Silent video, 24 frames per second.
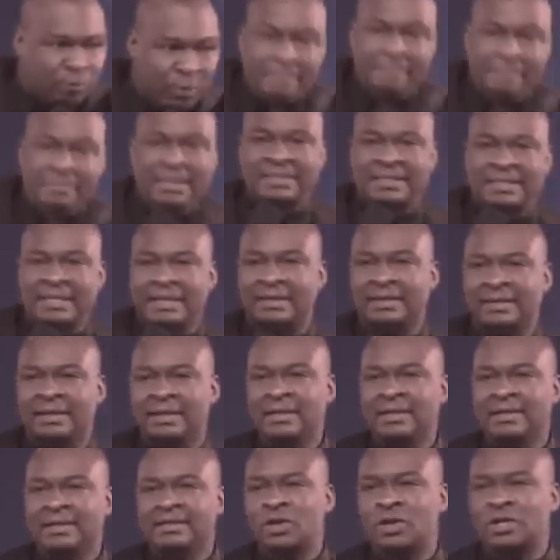missing,
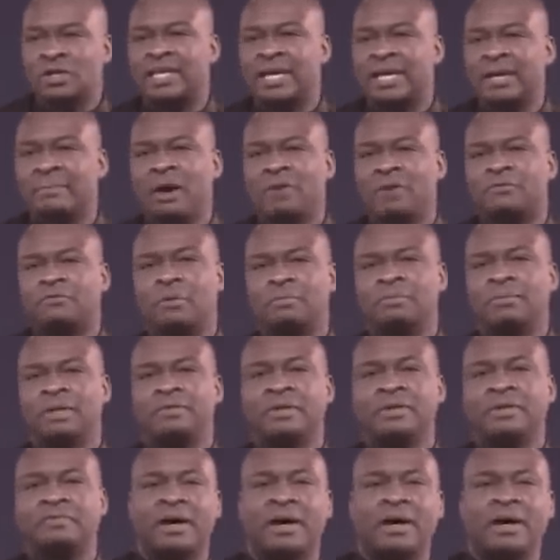just came out from the
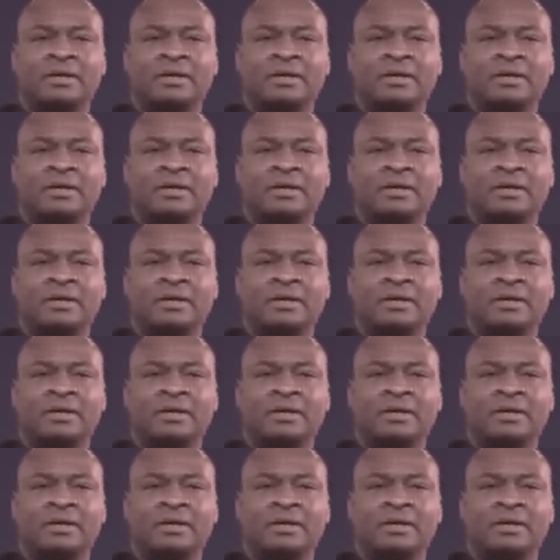river.